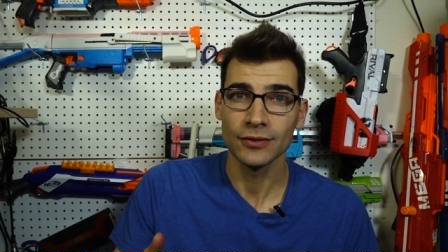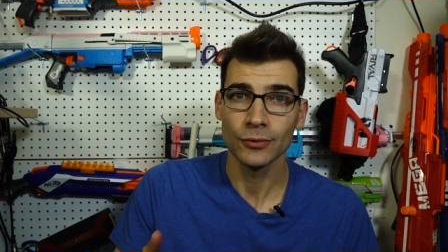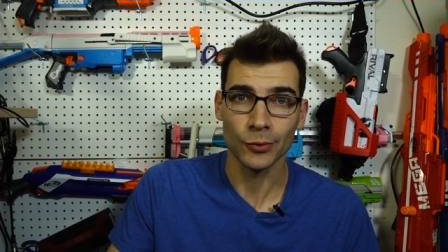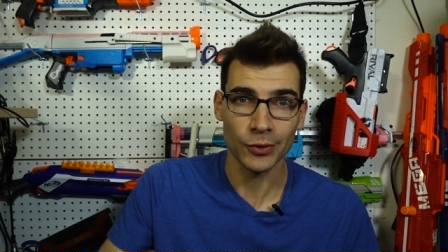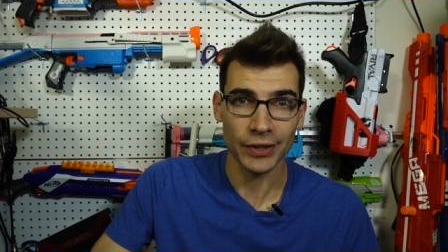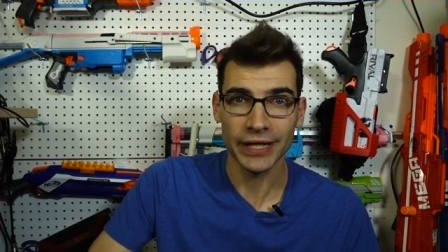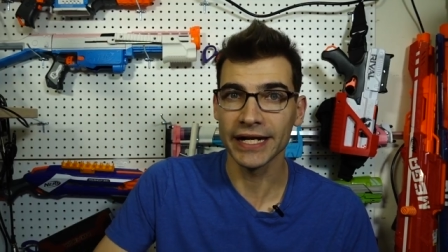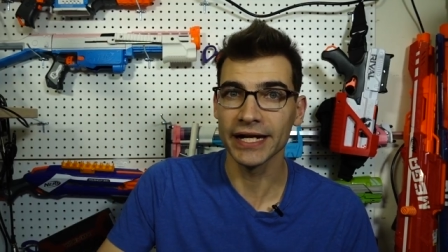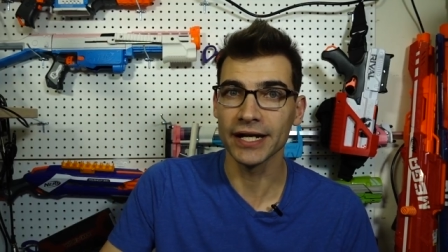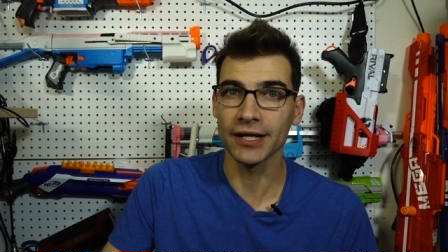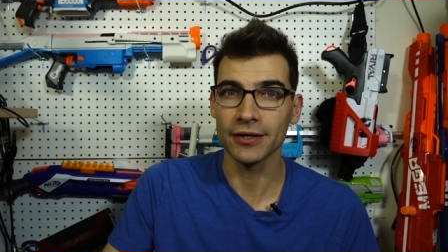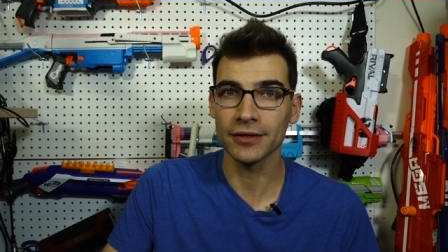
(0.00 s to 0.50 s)

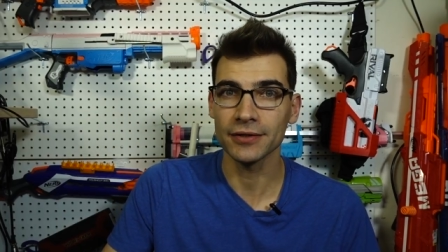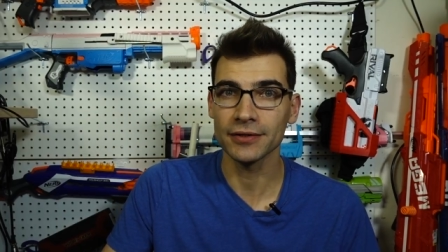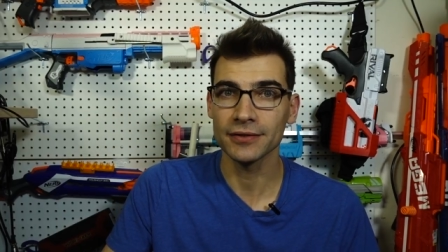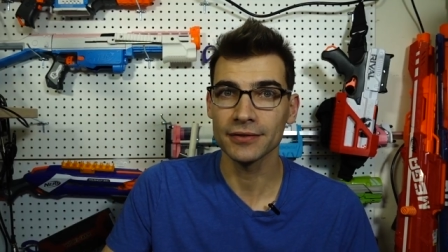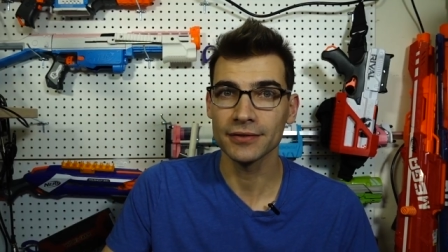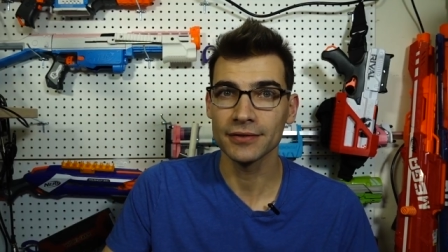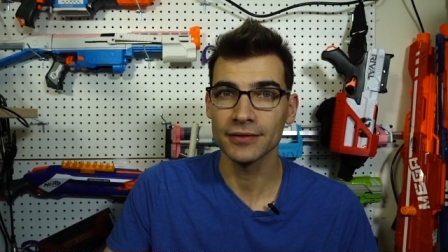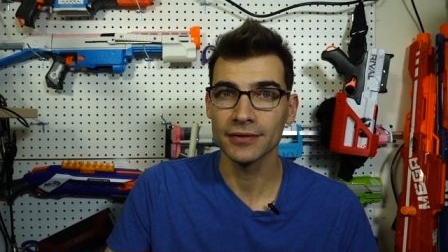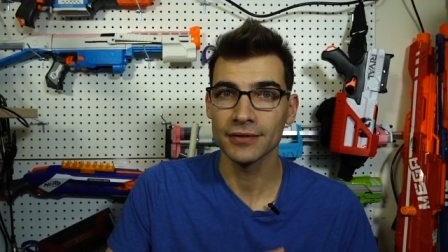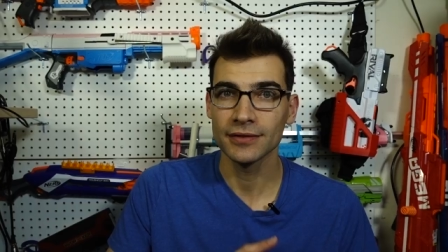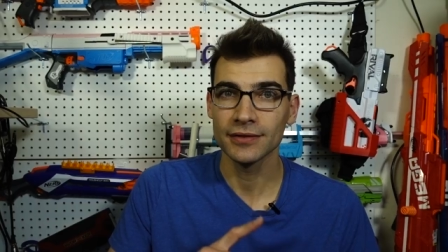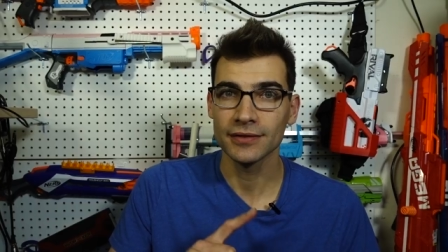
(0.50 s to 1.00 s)
we're here.
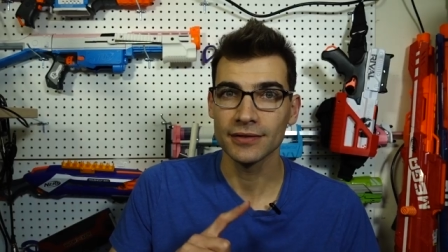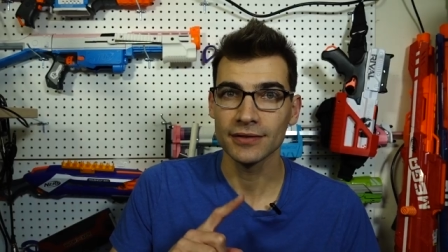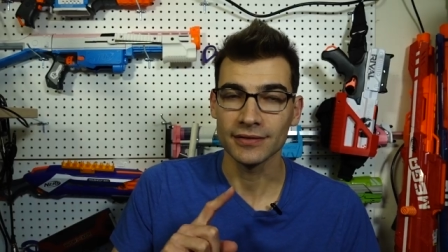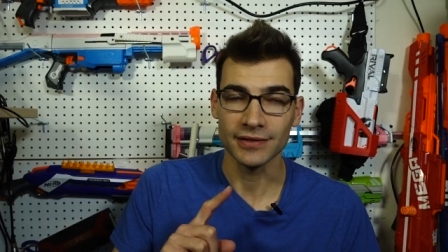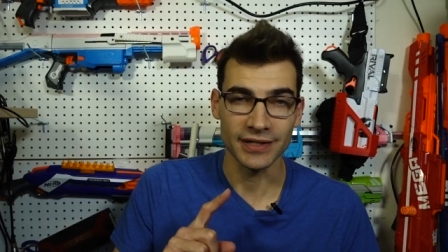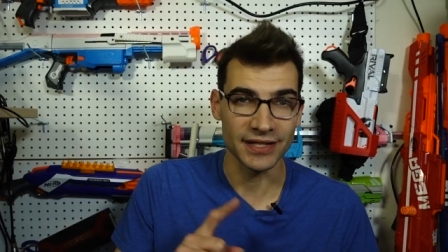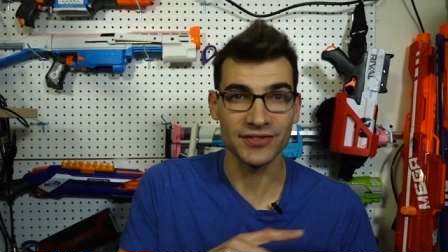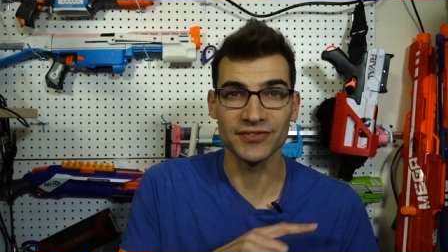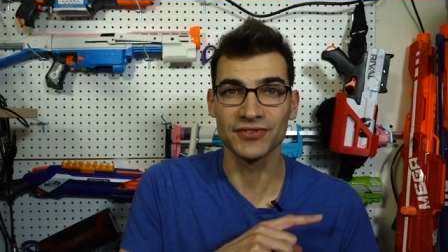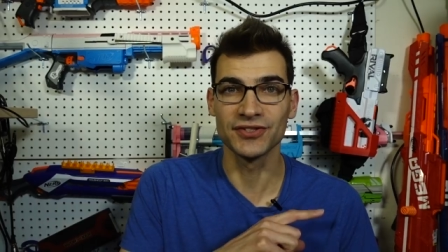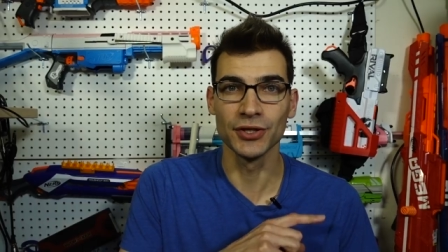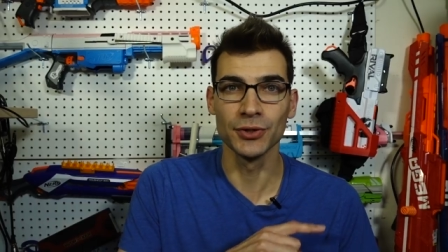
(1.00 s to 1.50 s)

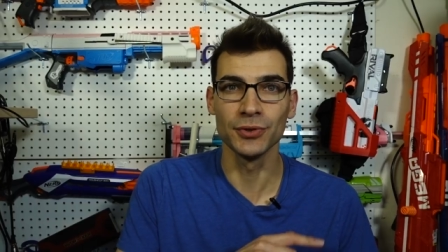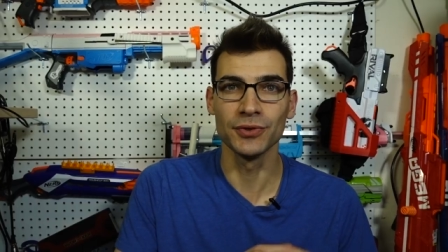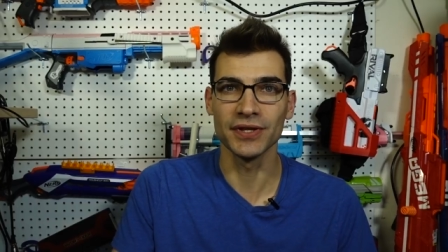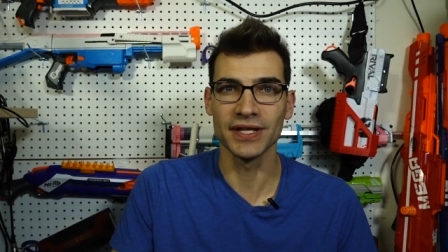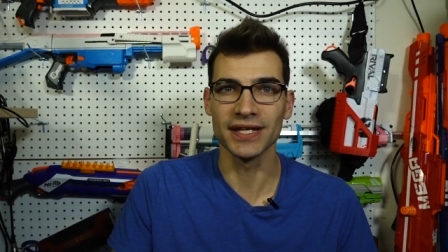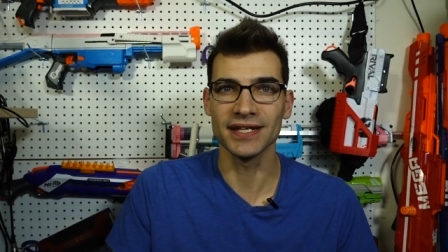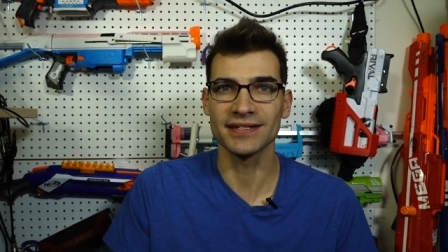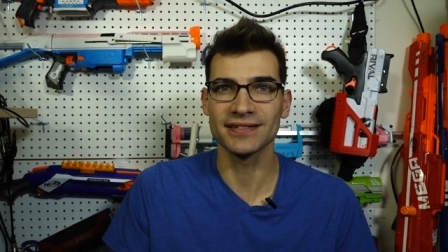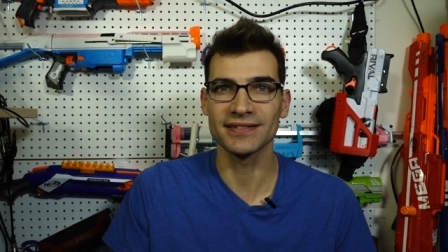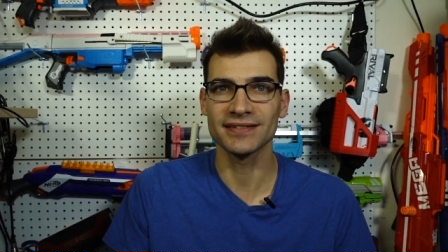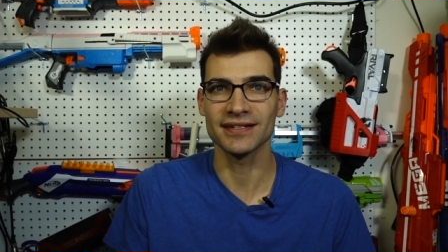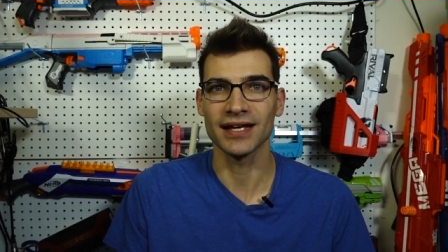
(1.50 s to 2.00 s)
Let's do
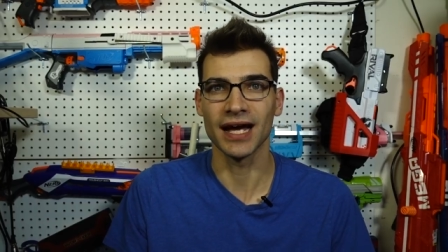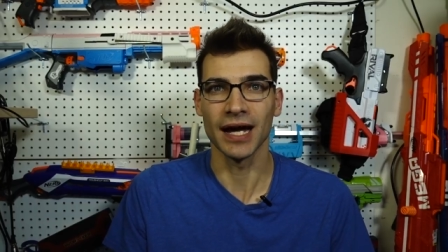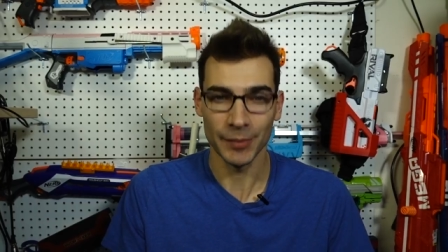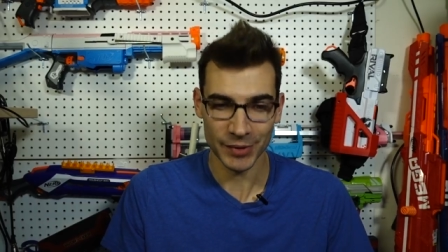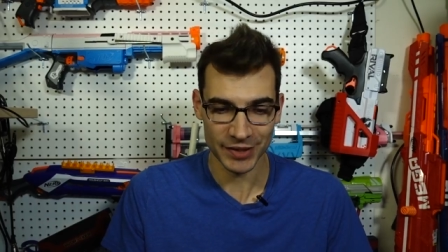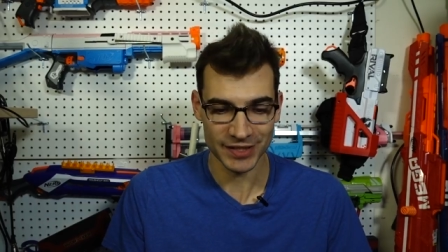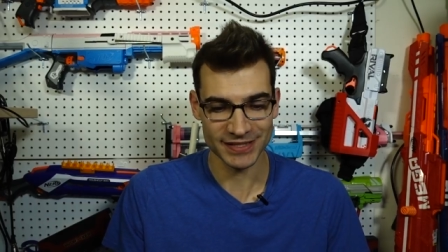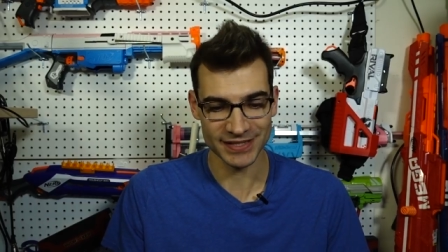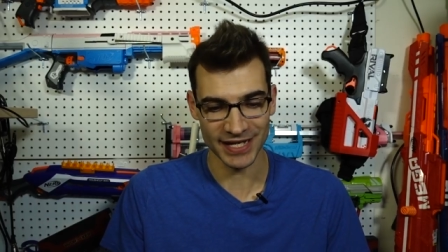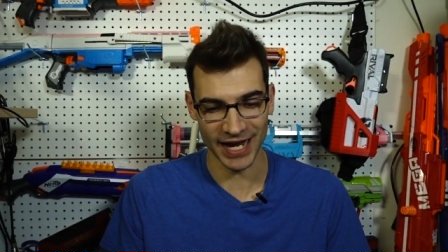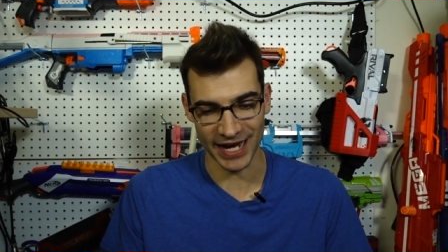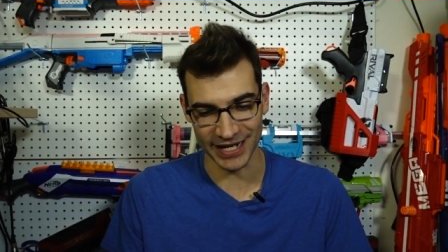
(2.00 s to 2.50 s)
this. I'm
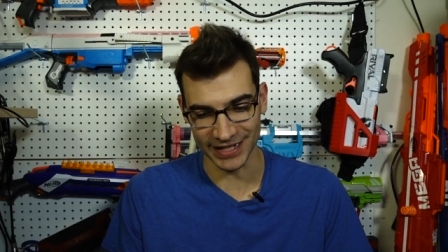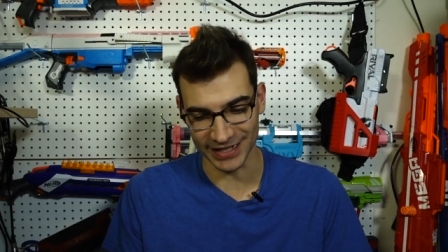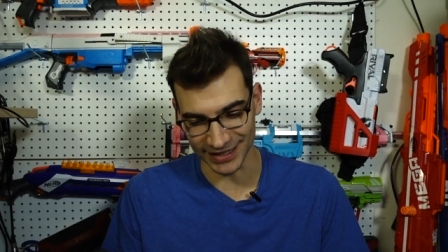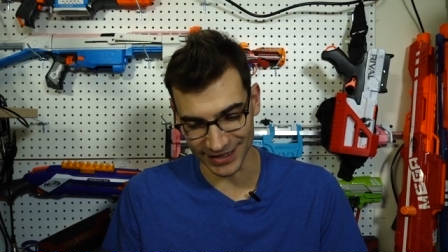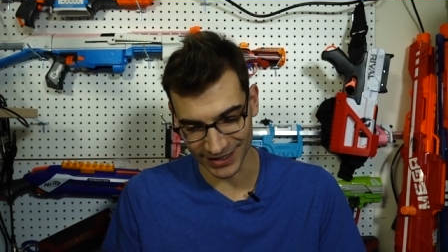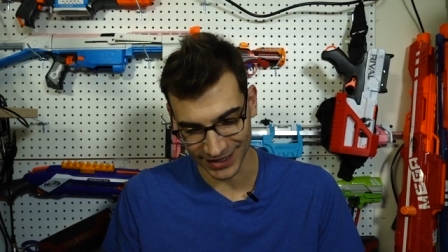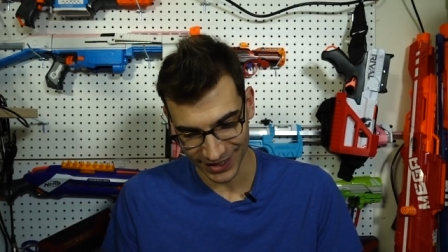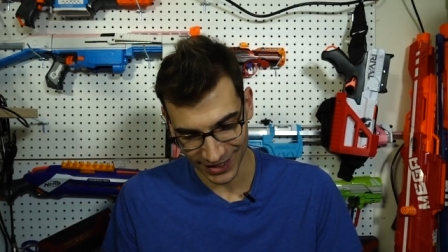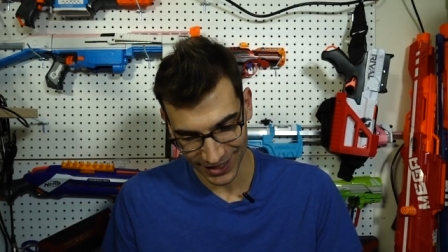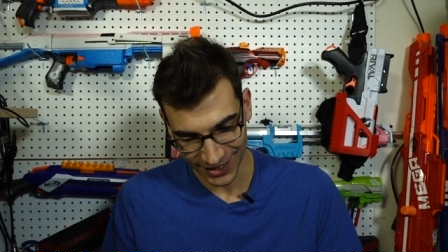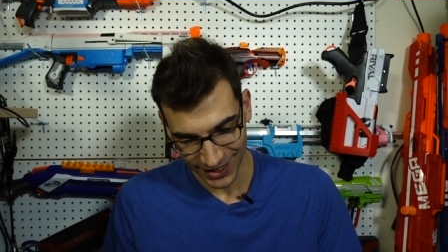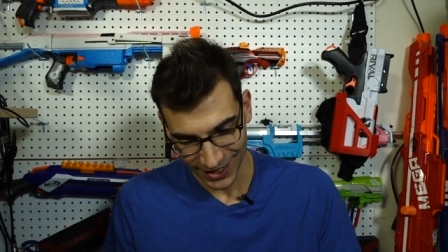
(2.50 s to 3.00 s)

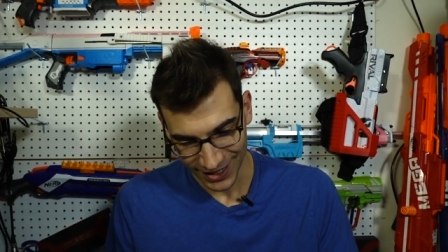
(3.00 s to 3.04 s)
excited.